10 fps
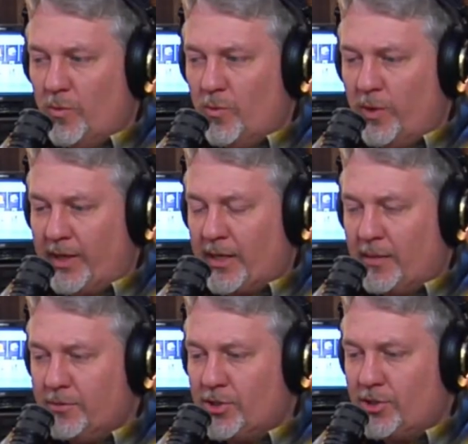it
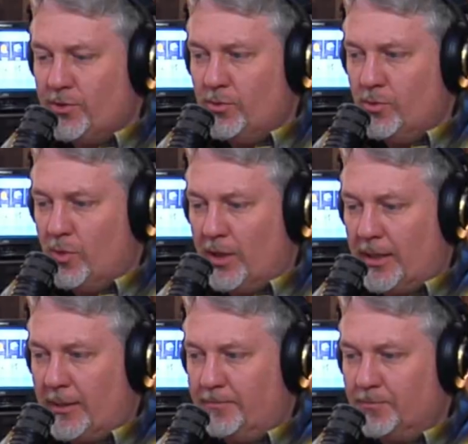comes
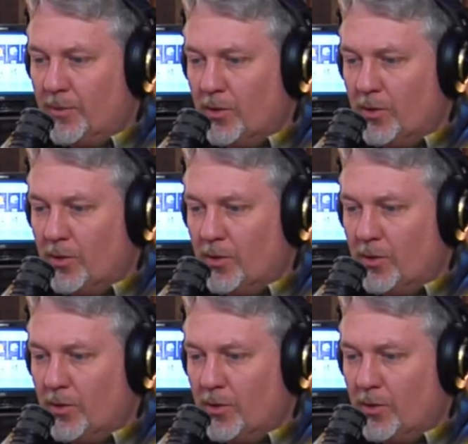to